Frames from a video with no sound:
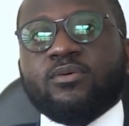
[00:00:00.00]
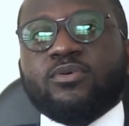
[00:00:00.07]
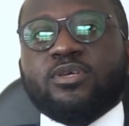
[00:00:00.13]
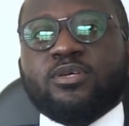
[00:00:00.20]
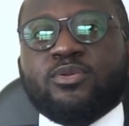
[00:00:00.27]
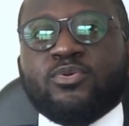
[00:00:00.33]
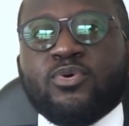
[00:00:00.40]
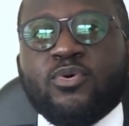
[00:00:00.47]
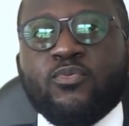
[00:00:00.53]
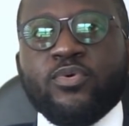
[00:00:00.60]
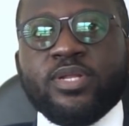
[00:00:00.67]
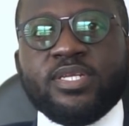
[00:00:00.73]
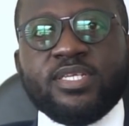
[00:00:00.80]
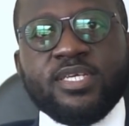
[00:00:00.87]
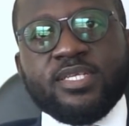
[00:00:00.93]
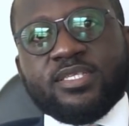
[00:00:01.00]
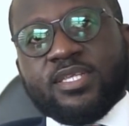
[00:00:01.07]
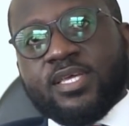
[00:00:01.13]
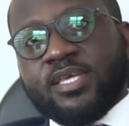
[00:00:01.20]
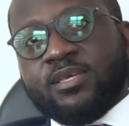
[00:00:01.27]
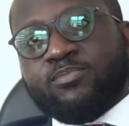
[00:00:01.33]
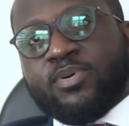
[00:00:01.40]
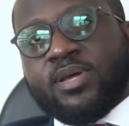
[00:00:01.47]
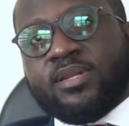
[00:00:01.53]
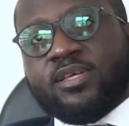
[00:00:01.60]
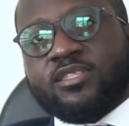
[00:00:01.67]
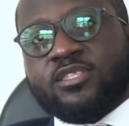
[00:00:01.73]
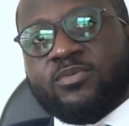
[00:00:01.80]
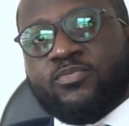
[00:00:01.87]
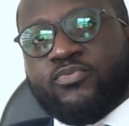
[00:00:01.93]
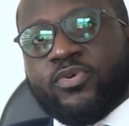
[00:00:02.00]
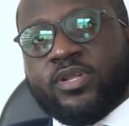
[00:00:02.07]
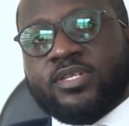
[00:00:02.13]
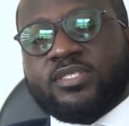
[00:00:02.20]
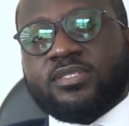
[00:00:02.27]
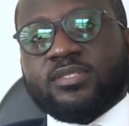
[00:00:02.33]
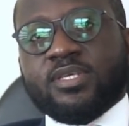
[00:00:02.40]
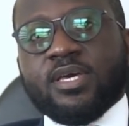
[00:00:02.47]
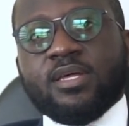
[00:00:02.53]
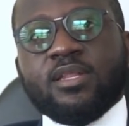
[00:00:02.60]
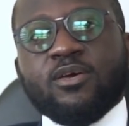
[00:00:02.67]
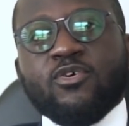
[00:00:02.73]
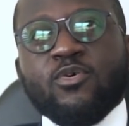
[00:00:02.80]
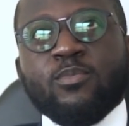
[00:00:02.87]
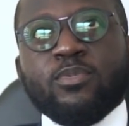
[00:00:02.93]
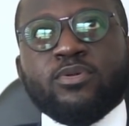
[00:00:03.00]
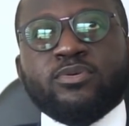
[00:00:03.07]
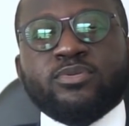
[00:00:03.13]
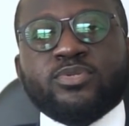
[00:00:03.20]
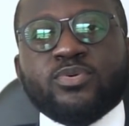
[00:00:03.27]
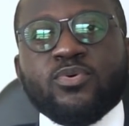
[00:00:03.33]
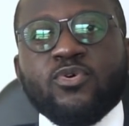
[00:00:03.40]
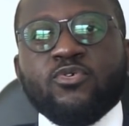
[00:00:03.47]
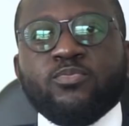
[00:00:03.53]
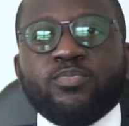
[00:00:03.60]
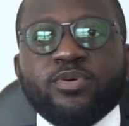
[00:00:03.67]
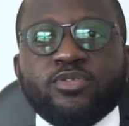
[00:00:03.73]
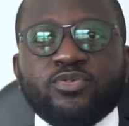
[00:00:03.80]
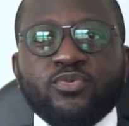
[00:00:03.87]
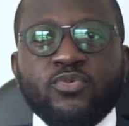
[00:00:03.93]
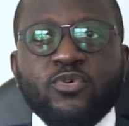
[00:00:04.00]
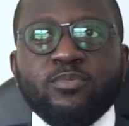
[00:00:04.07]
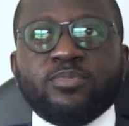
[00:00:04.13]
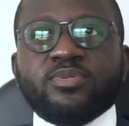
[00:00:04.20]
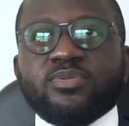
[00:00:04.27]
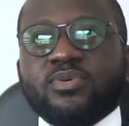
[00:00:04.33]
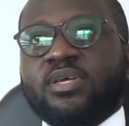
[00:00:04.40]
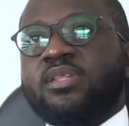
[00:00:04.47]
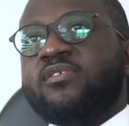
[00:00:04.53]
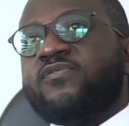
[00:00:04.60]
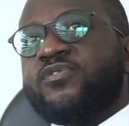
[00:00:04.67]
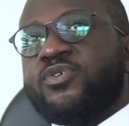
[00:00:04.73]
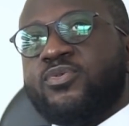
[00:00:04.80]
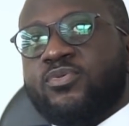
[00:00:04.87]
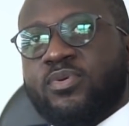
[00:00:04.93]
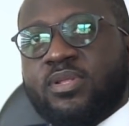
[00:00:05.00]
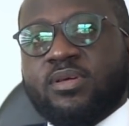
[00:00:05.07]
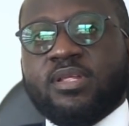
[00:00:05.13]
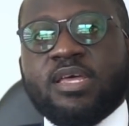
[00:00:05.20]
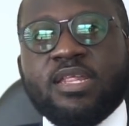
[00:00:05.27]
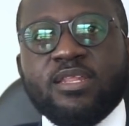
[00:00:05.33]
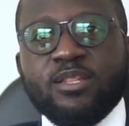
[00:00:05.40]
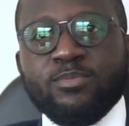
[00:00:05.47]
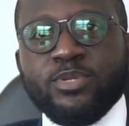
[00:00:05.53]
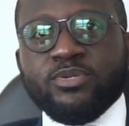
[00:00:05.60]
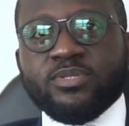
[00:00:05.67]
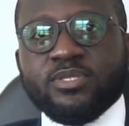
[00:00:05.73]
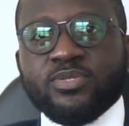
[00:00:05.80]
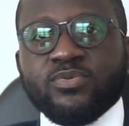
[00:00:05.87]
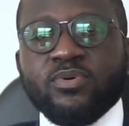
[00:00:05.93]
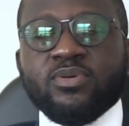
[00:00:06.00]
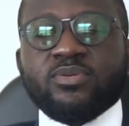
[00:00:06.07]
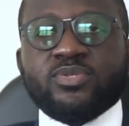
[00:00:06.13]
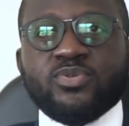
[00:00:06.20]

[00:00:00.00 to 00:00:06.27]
We did a partnership with Ghana Home Loans called Biju Homes, and a few and the news as well.